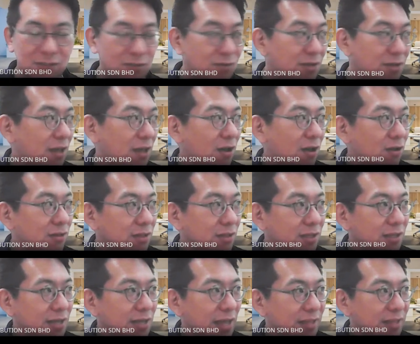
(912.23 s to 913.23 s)
you can
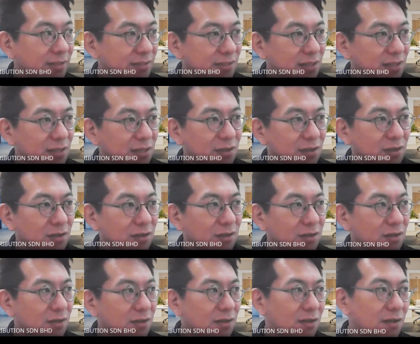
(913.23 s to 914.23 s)
only cancel
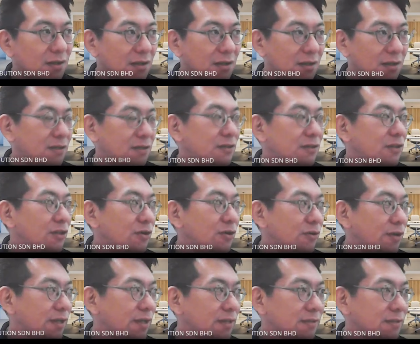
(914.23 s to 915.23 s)

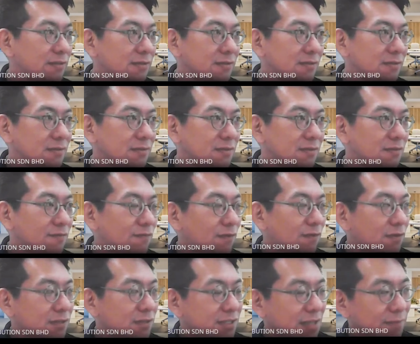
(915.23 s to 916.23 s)
during
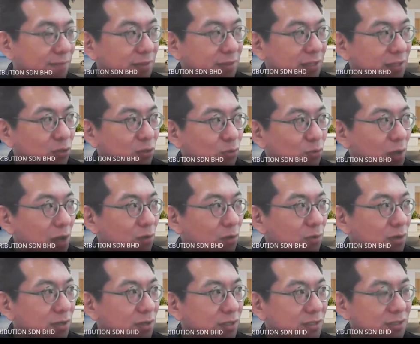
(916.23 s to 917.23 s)
for 72
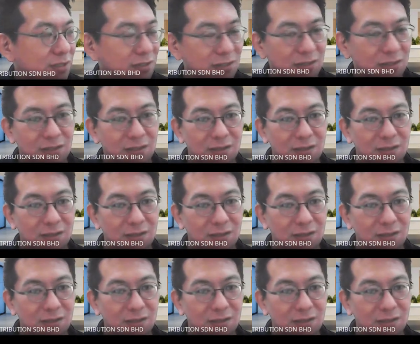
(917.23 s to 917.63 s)
hours.